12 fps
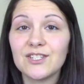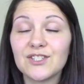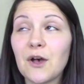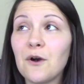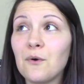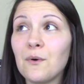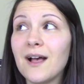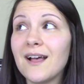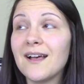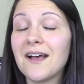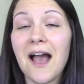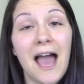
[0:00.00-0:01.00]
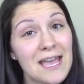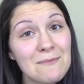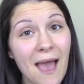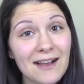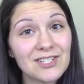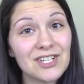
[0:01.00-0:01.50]
So I am
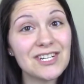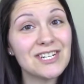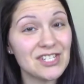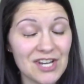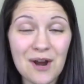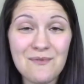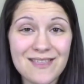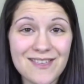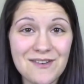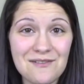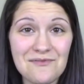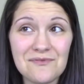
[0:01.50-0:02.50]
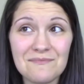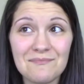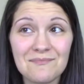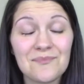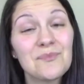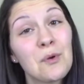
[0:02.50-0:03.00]
actually going to share with you
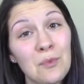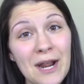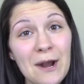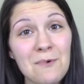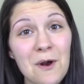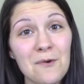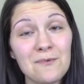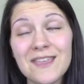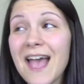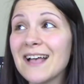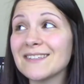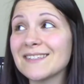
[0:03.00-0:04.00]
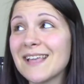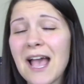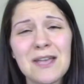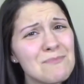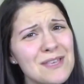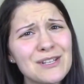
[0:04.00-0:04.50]
what I wrote. Yes, I
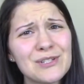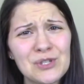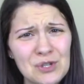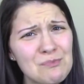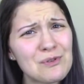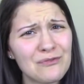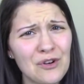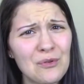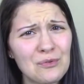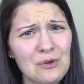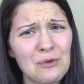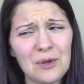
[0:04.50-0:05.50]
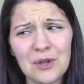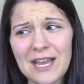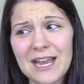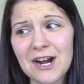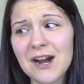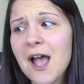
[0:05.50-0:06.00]
am being super vulnerable
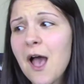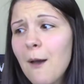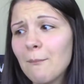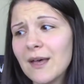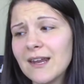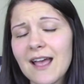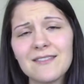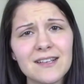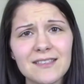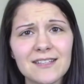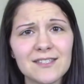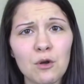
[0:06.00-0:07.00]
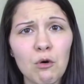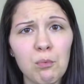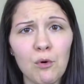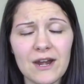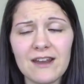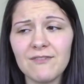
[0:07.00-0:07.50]
here, but I think that's the whole
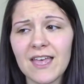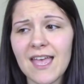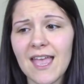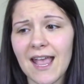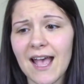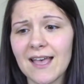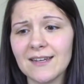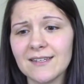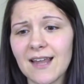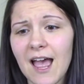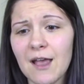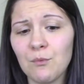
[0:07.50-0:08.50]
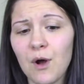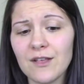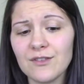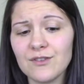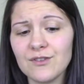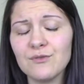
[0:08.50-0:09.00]
point of it, and I
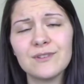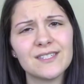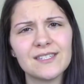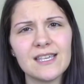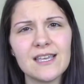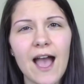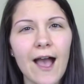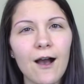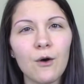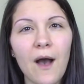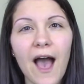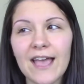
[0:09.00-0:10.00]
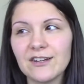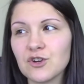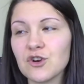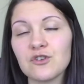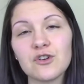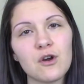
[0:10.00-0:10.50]
want you to see how I
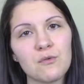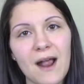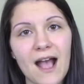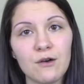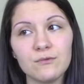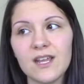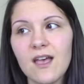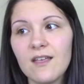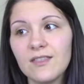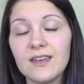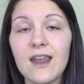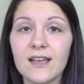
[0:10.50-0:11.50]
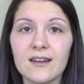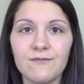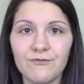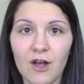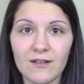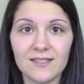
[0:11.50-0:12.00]
turned around the negative
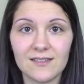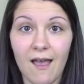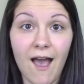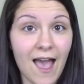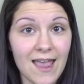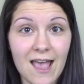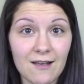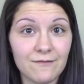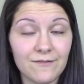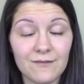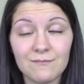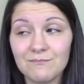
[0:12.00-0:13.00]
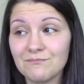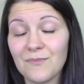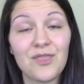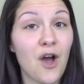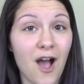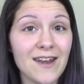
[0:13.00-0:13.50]
thoughts that I have
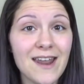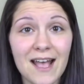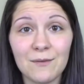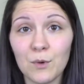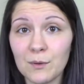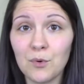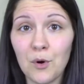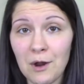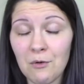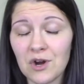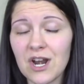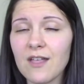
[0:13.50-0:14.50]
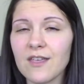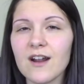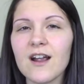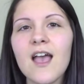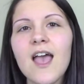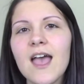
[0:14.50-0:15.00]
thought at one point or
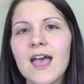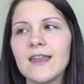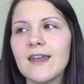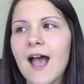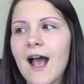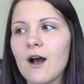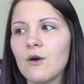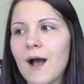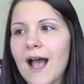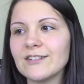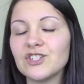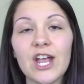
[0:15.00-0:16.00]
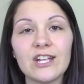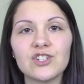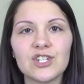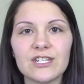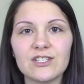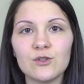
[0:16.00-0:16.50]
another, and how I
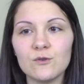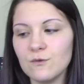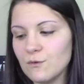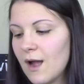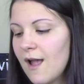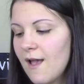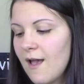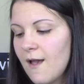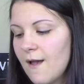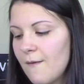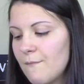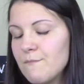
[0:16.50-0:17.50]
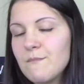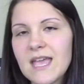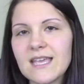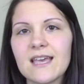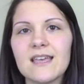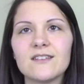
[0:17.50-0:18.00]
changed it to
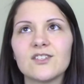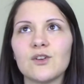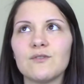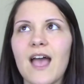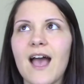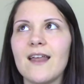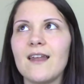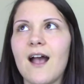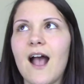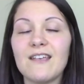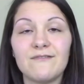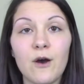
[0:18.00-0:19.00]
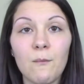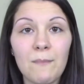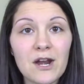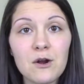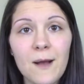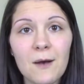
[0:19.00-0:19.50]
make it so that I felt
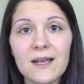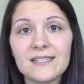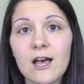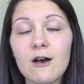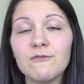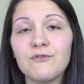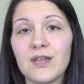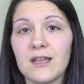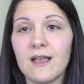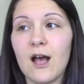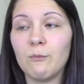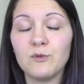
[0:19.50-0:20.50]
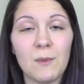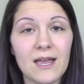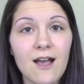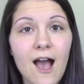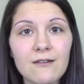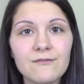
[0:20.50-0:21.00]
better about myself. It helped my
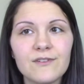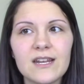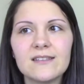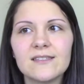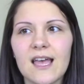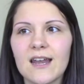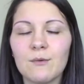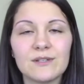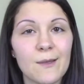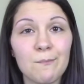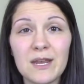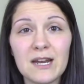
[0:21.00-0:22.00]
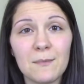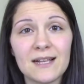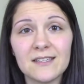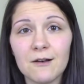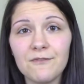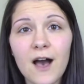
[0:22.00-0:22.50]
confidence, and I wasn't beating
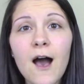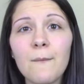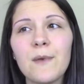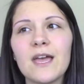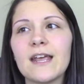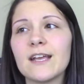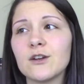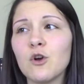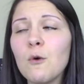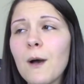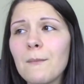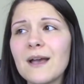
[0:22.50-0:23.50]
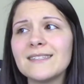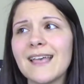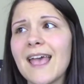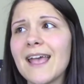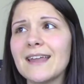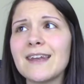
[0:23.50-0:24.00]
myself up, and I could go about my
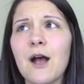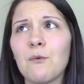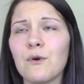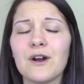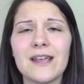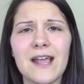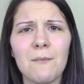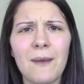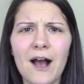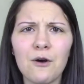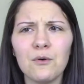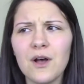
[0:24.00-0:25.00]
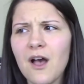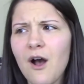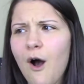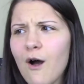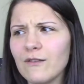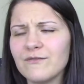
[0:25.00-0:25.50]
day and not worry about
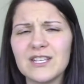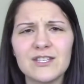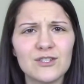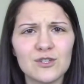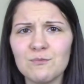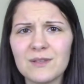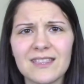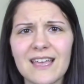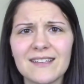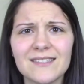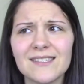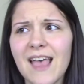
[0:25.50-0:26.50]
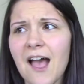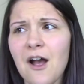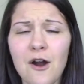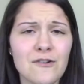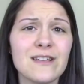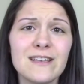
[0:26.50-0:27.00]
all of these stupid things that
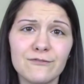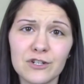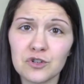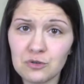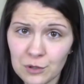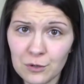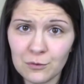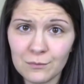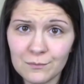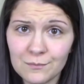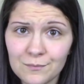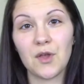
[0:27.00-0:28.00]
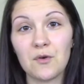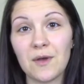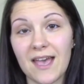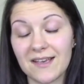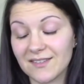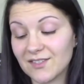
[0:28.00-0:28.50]
aren't even true.
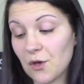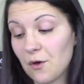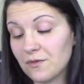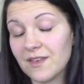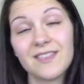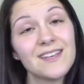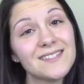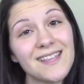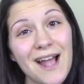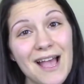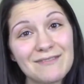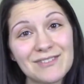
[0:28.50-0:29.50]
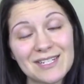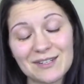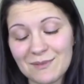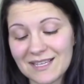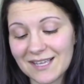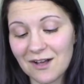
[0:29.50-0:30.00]
Okay, so the things that I have said
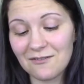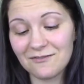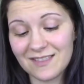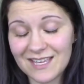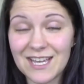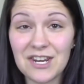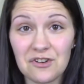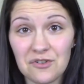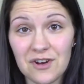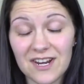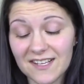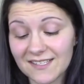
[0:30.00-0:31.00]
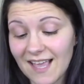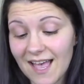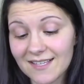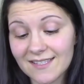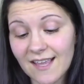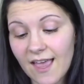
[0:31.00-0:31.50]
to myself, the inner critic
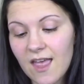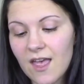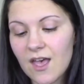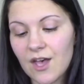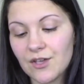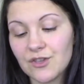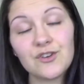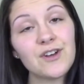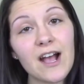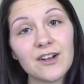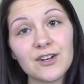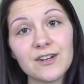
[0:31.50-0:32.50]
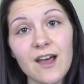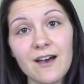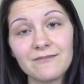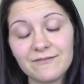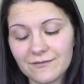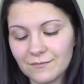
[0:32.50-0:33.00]
says, you're not good
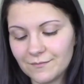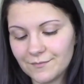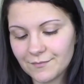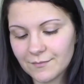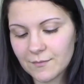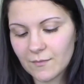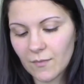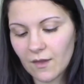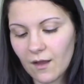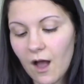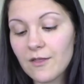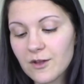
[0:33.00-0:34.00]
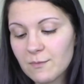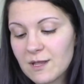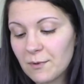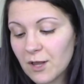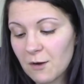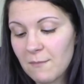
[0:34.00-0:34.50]
enough. Other
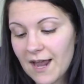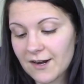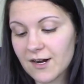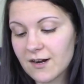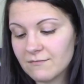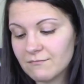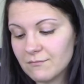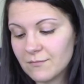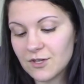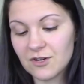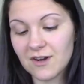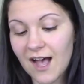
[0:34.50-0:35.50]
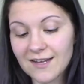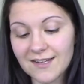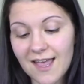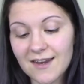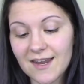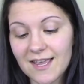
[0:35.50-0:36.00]
people are better. Your
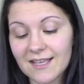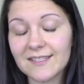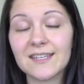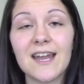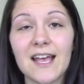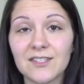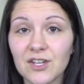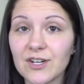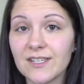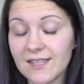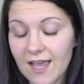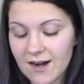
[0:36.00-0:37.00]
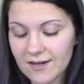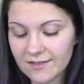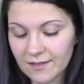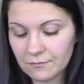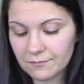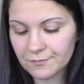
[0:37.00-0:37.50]
content isn't as good as theirs.